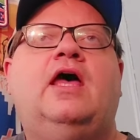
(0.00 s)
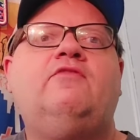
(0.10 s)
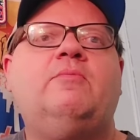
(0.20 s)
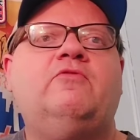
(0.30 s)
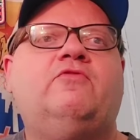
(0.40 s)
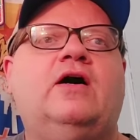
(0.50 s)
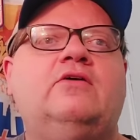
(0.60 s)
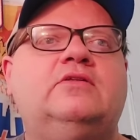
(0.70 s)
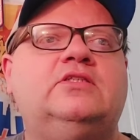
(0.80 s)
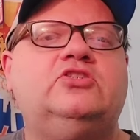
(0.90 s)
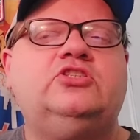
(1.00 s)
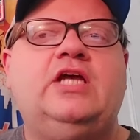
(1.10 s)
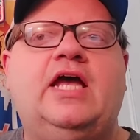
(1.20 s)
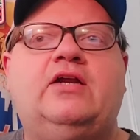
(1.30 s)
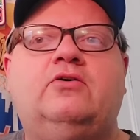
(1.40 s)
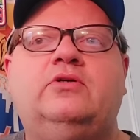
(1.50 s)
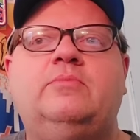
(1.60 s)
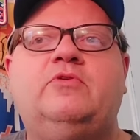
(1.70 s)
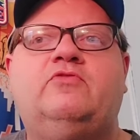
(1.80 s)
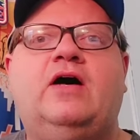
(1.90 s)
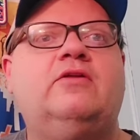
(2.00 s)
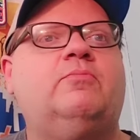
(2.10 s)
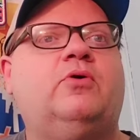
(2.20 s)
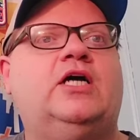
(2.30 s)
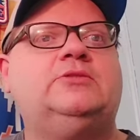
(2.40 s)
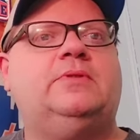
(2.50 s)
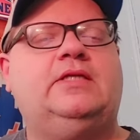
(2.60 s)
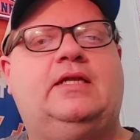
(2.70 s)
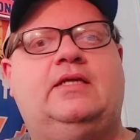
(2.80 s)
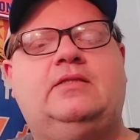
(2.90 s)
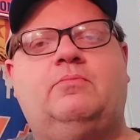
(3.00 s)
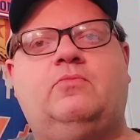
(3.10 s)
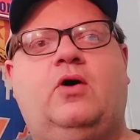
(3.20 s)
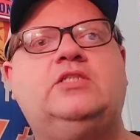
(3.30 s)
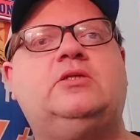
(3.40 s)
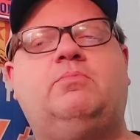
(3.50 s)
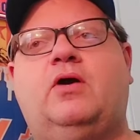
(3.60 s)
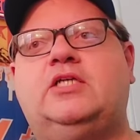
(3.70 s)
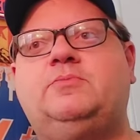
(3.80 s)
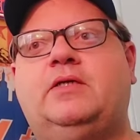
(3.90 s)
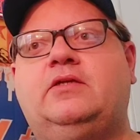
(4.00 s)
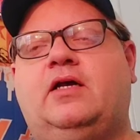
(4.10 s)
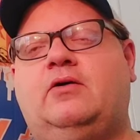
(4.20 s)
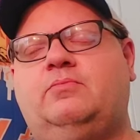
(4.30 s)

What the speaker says: If you've been following this channel and you've been following the prospect, watch the prospect title.